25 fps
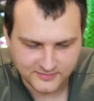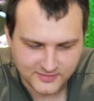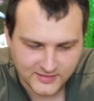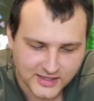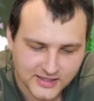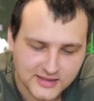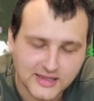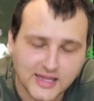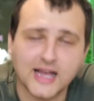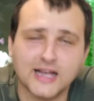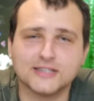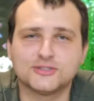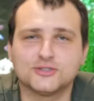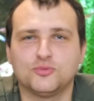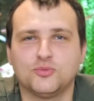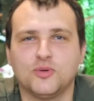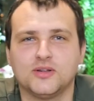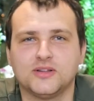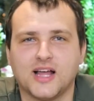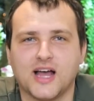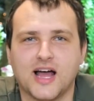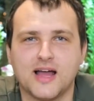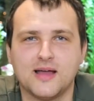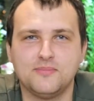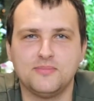Last
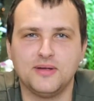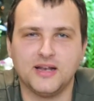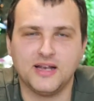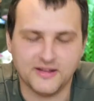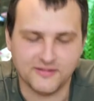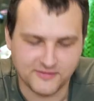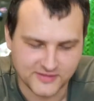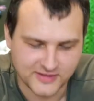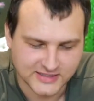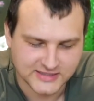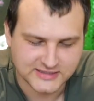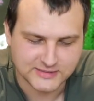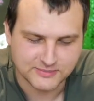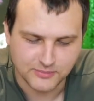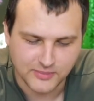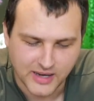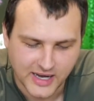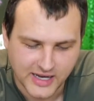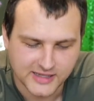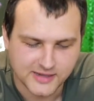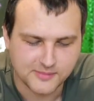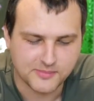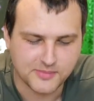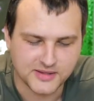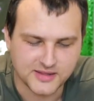one. I believe this
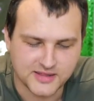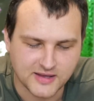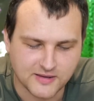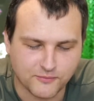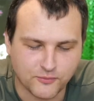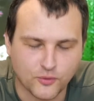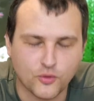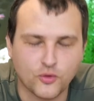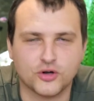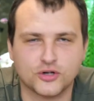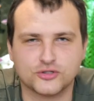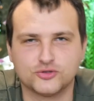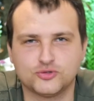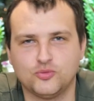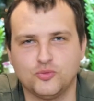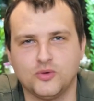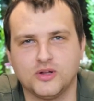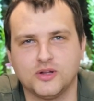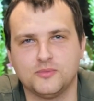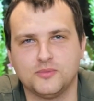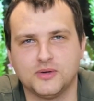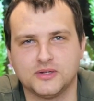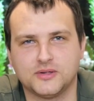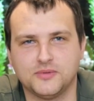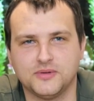might be the worst
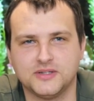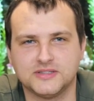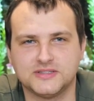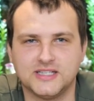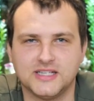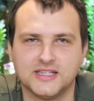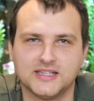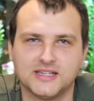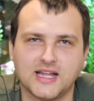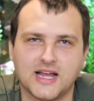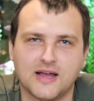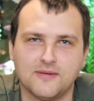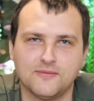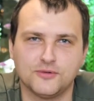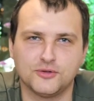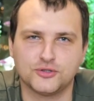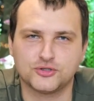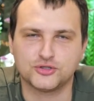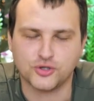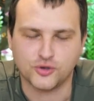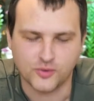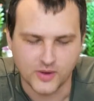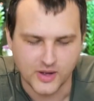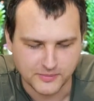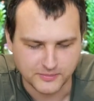one, but we'll see. Time will
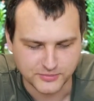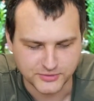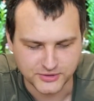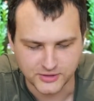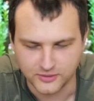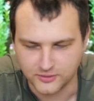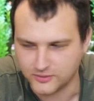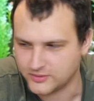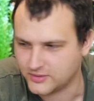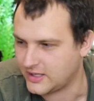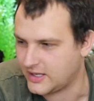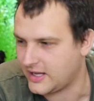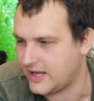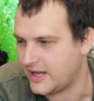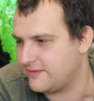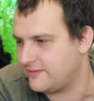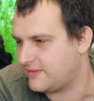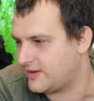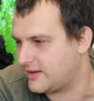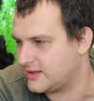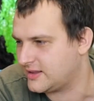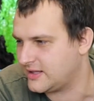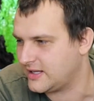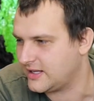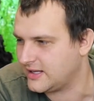show absolutely
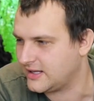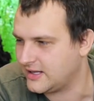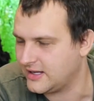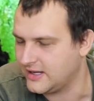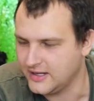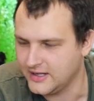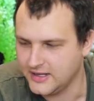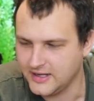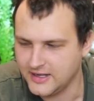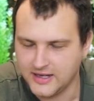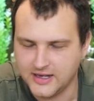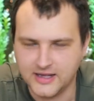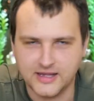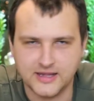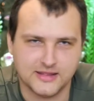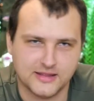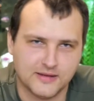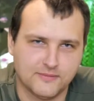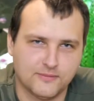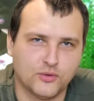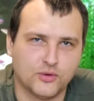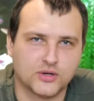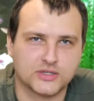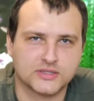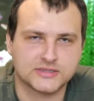everything. In
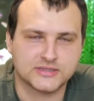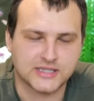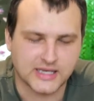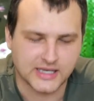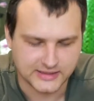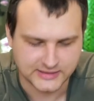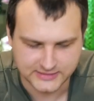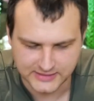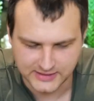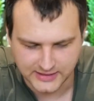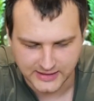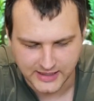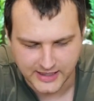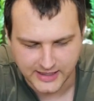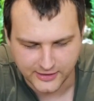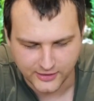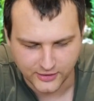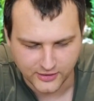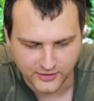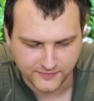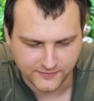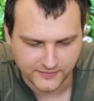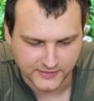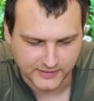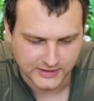the worst case
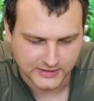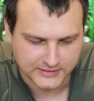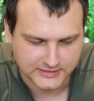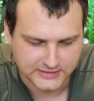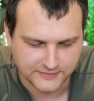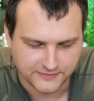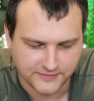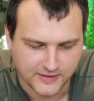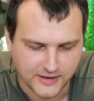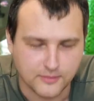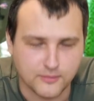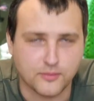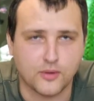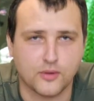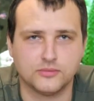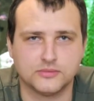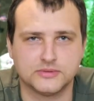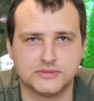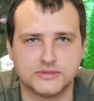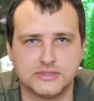scenario, fellas, if I won't